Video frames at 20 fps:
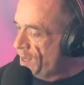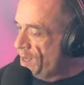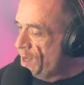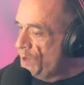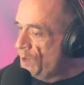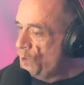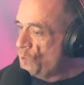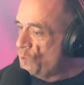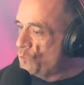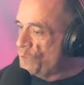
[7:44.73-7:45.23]

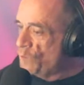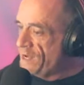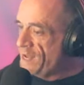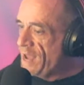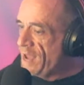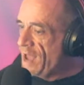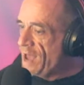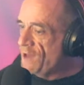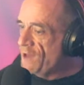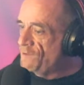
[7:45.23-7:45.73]
We
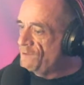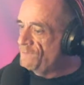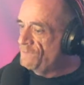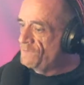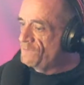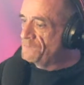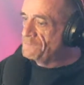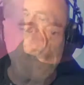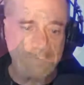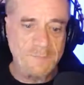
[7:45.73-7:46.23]
have
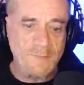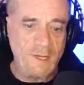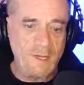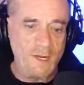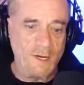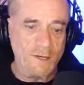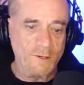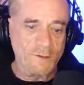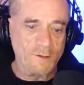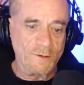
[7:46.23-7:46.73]

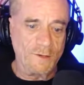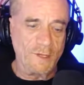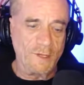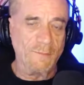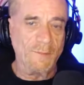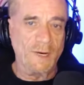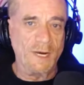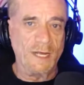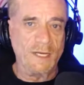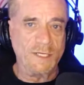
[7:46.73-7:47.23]
here in
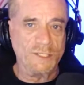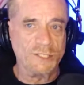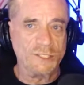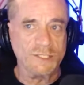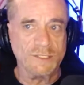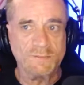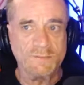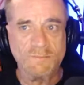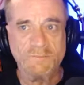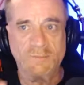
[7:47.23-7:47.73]

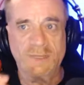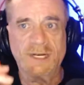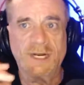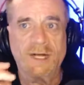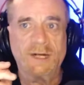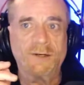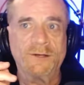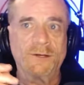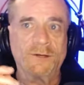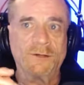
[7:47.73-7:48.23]
Malaysia been
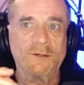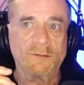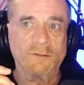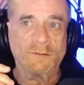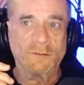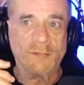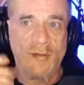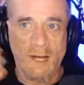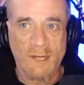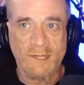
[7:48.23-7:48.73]
under
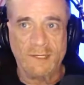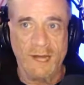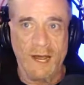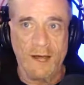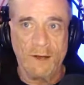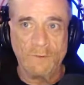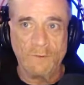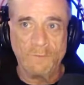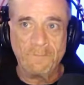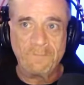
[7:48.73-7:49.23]

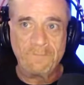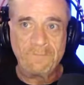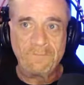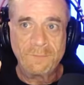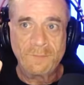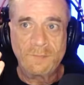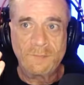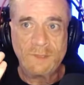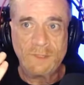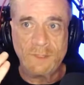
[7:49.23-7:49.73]
lockdown
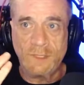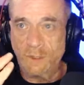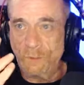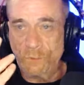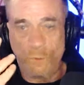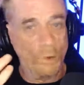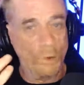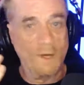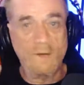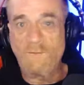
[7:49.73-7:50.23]

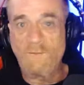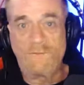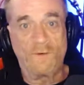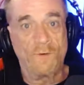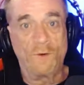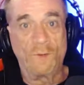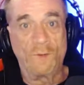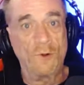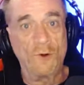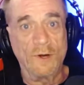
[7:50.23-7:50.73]
in one
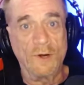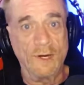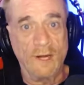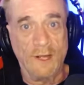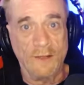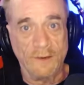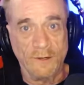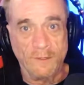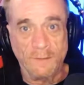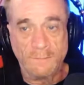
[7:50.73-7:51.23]
form or
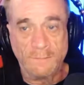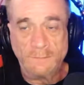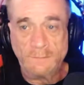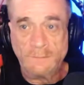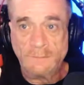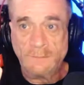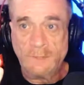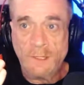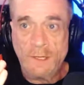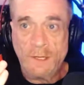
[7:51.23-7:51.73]
another
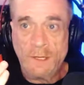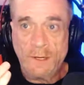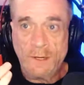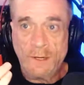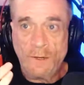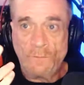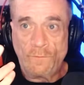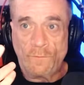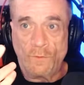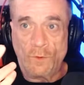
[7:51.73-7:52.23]

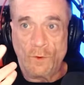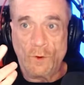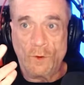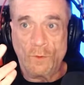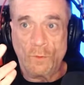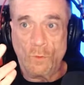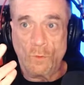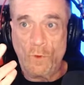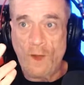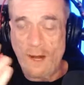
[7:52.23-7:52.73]
for
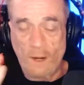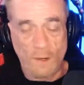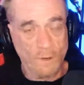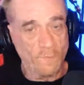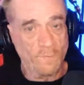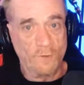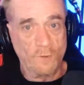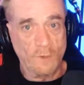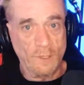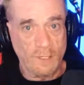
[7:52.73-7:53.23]
well
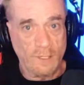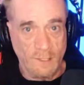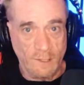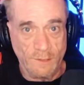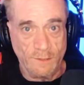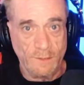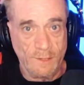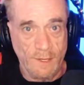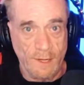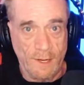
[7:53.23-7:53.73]
over a
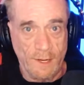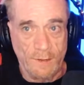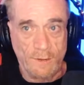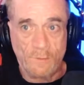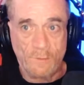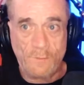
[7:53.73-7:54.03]
year now.